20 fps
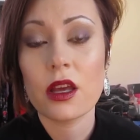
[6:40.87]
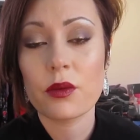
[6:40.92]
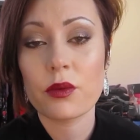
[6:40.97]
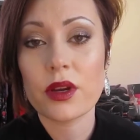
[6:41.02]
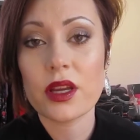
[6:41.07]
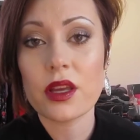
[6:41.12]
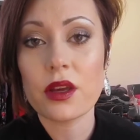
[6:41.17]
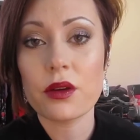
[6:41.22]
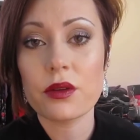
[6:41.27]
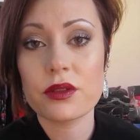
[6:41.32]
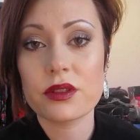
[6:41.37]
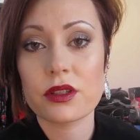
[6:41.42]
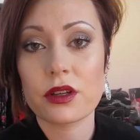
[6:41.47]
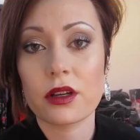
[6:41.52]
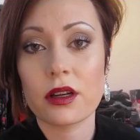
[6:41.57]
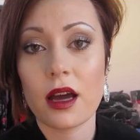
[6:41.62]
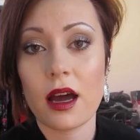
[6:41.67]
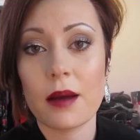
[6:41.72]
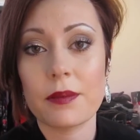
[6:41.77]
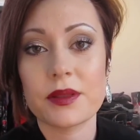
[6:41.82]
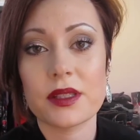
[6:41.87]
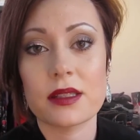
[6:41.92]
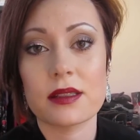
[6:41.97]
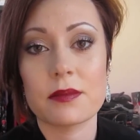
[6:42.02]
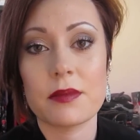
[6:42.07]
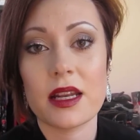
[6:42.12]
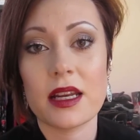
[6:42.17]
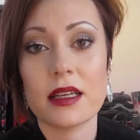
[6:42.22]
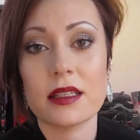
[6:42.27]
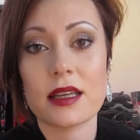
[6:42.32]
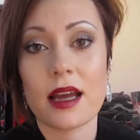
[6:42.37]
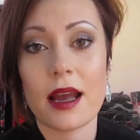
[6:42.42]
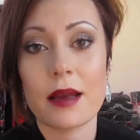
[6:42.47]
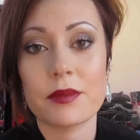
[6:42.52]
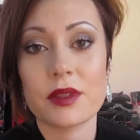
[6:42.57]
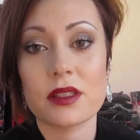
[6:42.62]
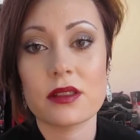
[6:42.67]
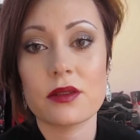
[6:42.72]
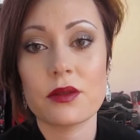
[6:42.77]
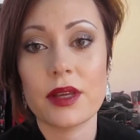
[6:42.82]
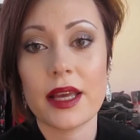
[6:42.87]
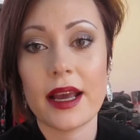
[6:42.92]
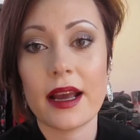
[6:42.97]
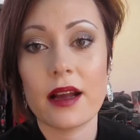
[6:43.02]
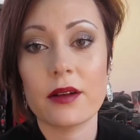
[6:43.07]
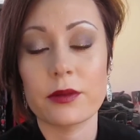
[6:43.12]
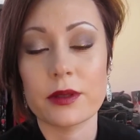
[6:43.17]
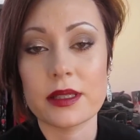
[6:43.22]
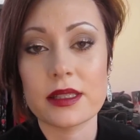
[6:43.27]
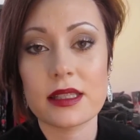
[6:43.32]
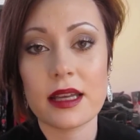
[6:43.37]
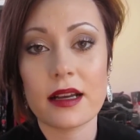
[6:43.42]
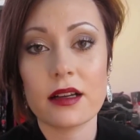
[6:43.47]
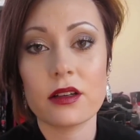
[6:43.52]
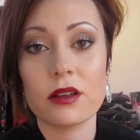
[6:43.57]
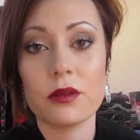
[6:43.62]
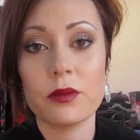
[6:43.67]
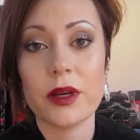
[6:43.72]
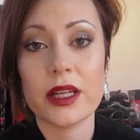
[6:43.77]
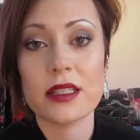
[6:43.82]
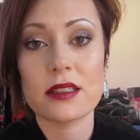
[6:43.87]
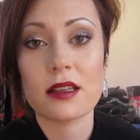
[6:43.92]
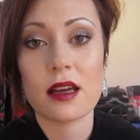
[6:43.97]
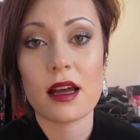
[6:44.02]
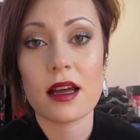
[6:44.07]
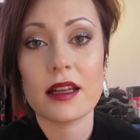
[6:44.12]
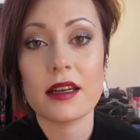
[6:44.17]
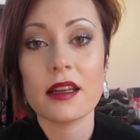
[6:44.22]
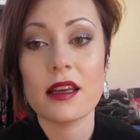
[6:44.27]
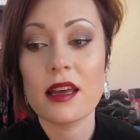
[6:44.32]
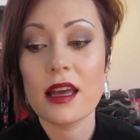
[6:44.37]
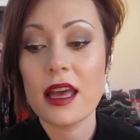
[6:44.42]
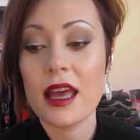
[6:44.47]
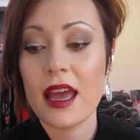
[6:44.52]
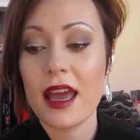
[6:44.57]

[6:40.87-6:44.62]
reuse your cups as many times as you can. Recycle when done.